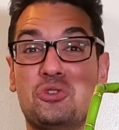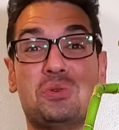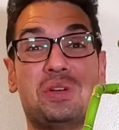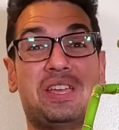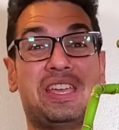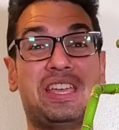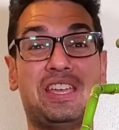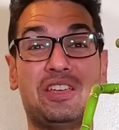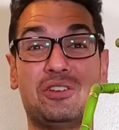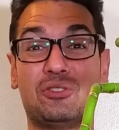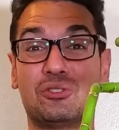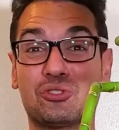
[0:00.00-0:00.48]

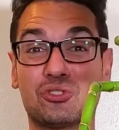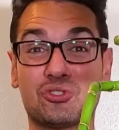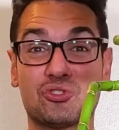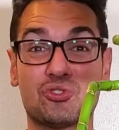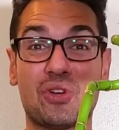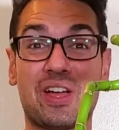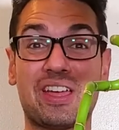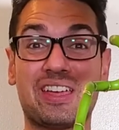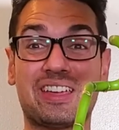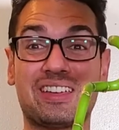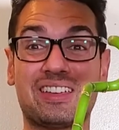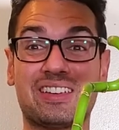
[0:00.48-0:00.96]
heel
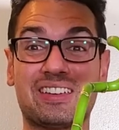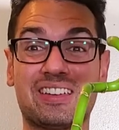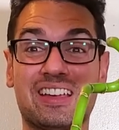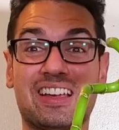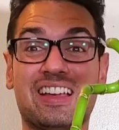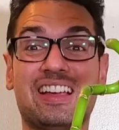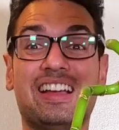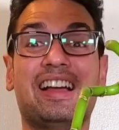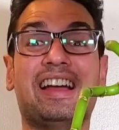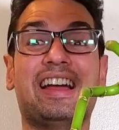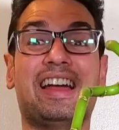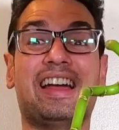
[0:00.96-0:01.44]
strike,
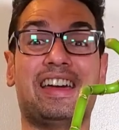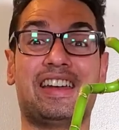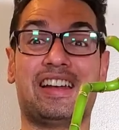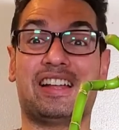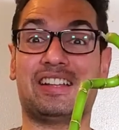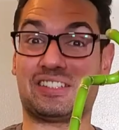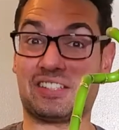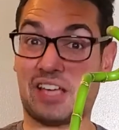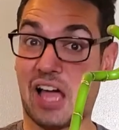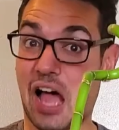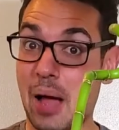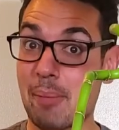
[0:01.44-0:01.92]
and
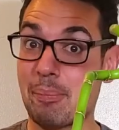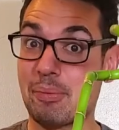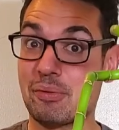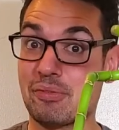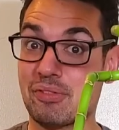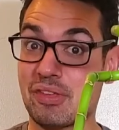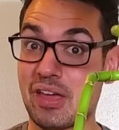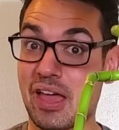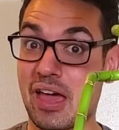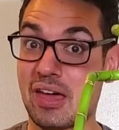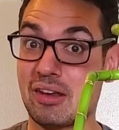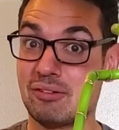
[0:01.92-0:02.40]
on top of
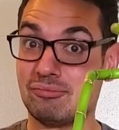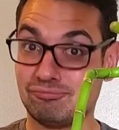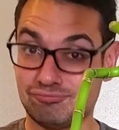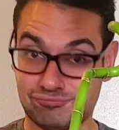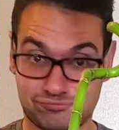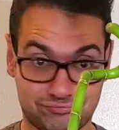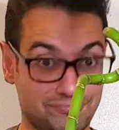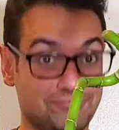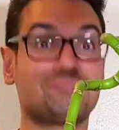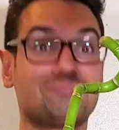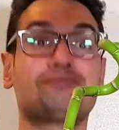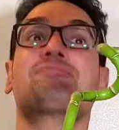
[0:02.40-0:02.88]
that,
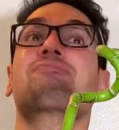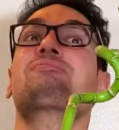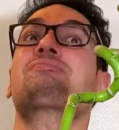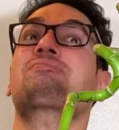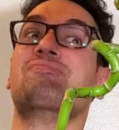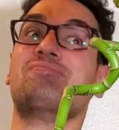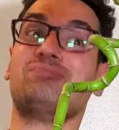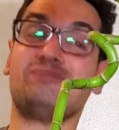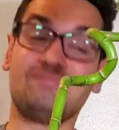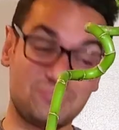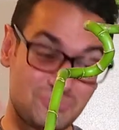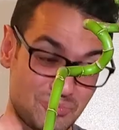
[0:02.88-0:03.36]

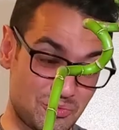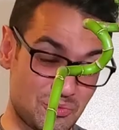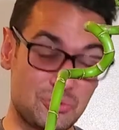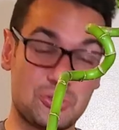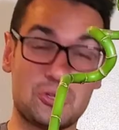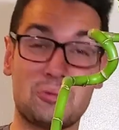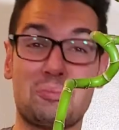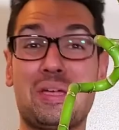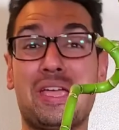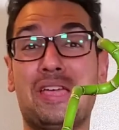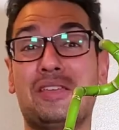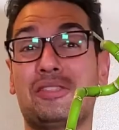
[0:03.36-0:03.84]

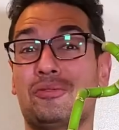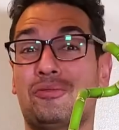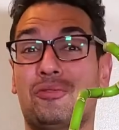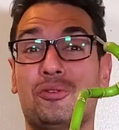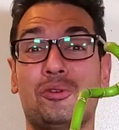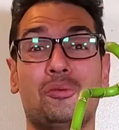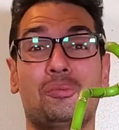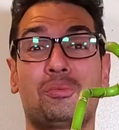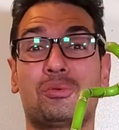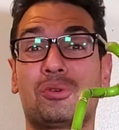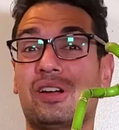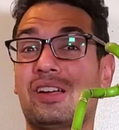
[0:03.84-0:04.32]
you're paying the
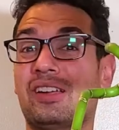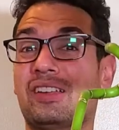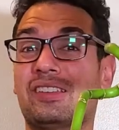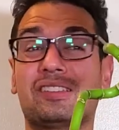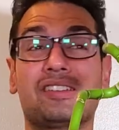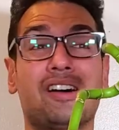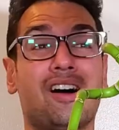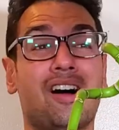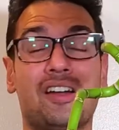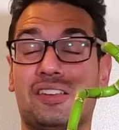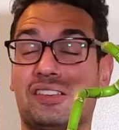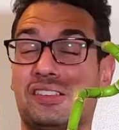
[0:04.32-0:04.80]
full price,
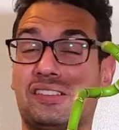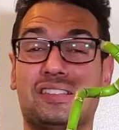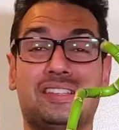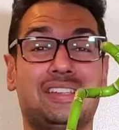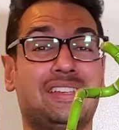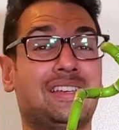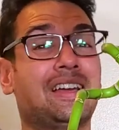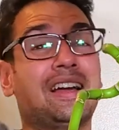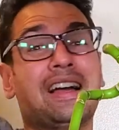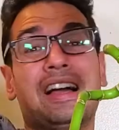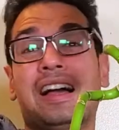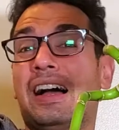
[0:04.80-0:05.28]

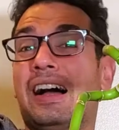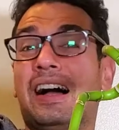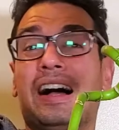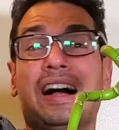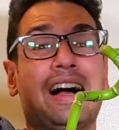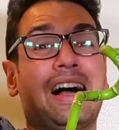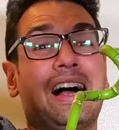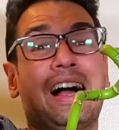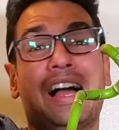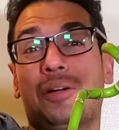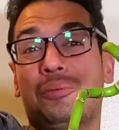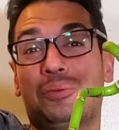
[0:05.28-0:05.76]
honestly,
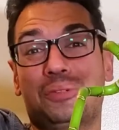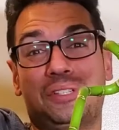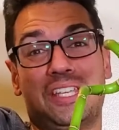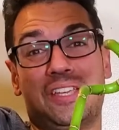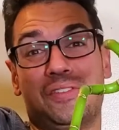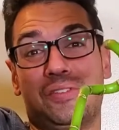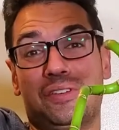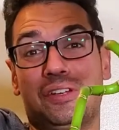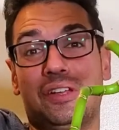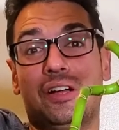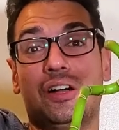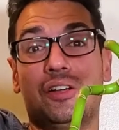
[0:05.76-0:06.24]
I would
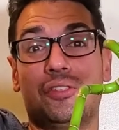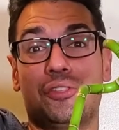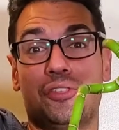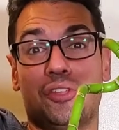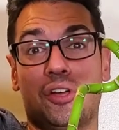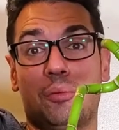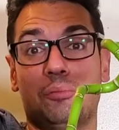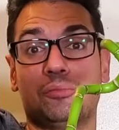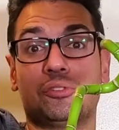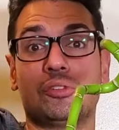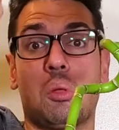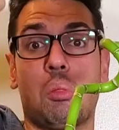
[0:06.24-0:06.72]
give it a
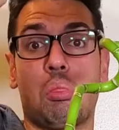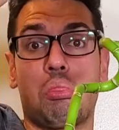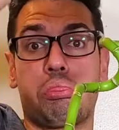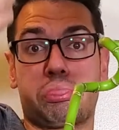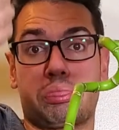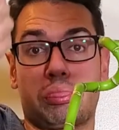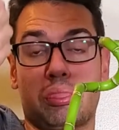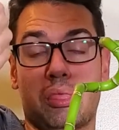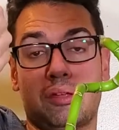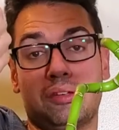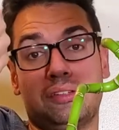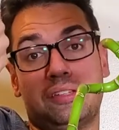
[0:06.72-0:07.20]
thumbs
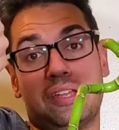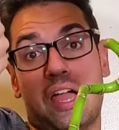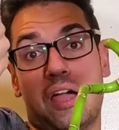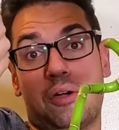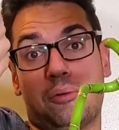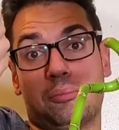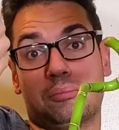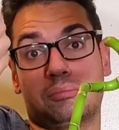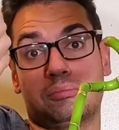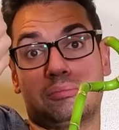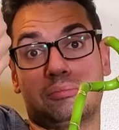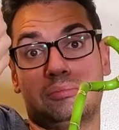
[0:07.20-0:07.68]

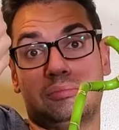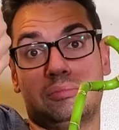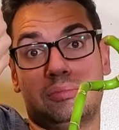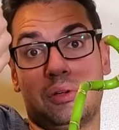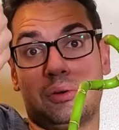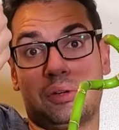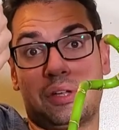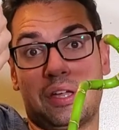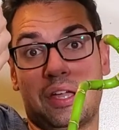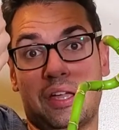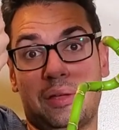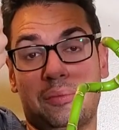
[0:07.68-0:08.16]
down,
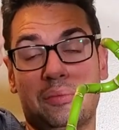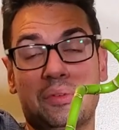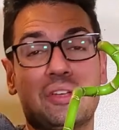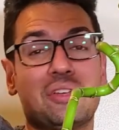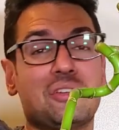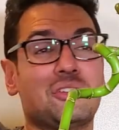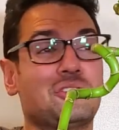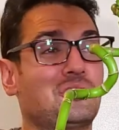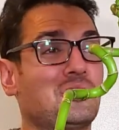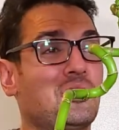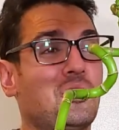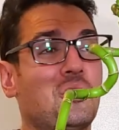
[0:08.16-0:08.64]
okay?
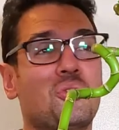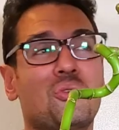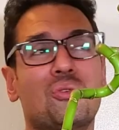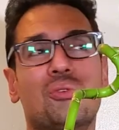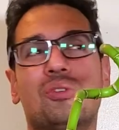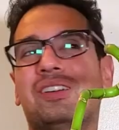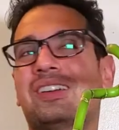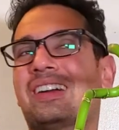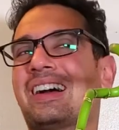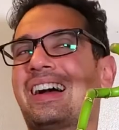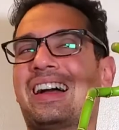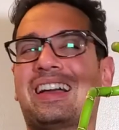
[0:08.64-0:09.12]
So
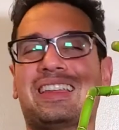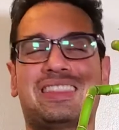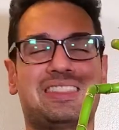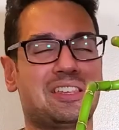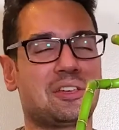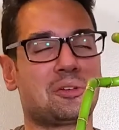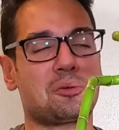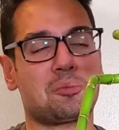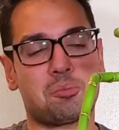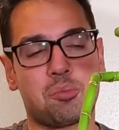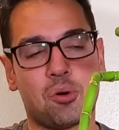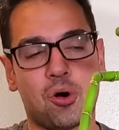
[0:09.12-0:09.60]
I
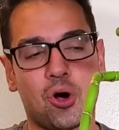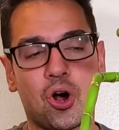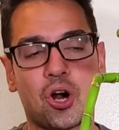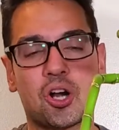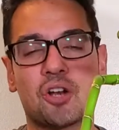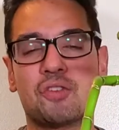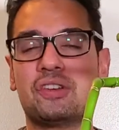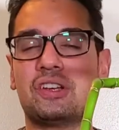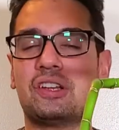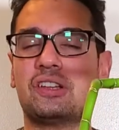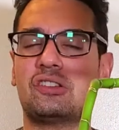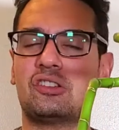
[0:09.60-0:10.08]
think part
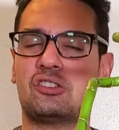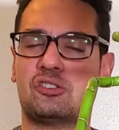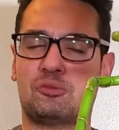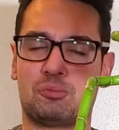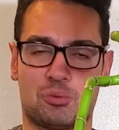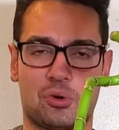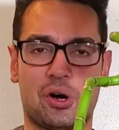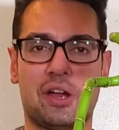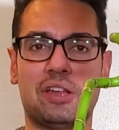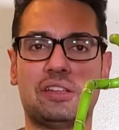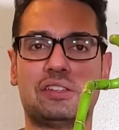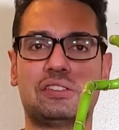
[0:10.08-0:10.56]
of it is its
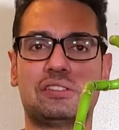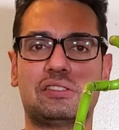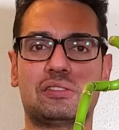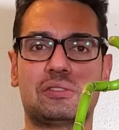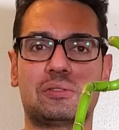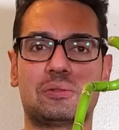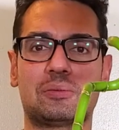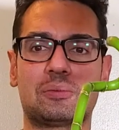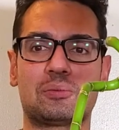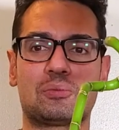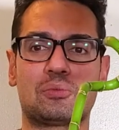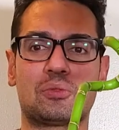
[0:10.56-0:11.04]
price.
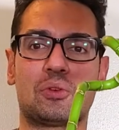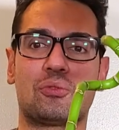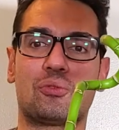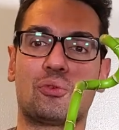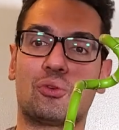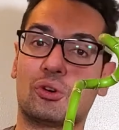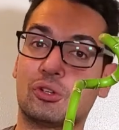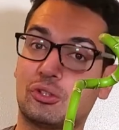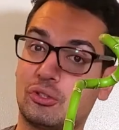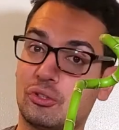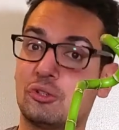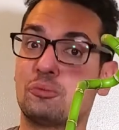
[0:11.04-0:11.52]

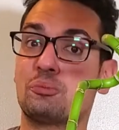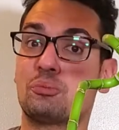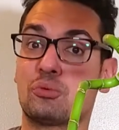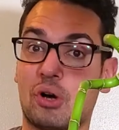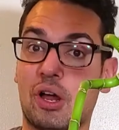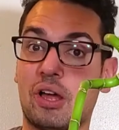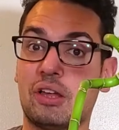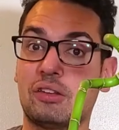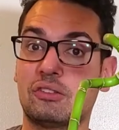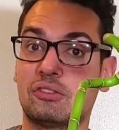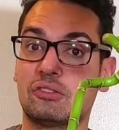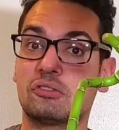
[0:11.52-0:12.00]
For a good
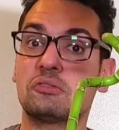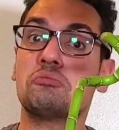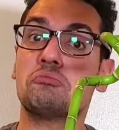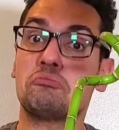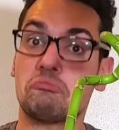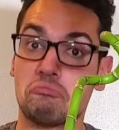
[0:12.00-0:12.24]
price,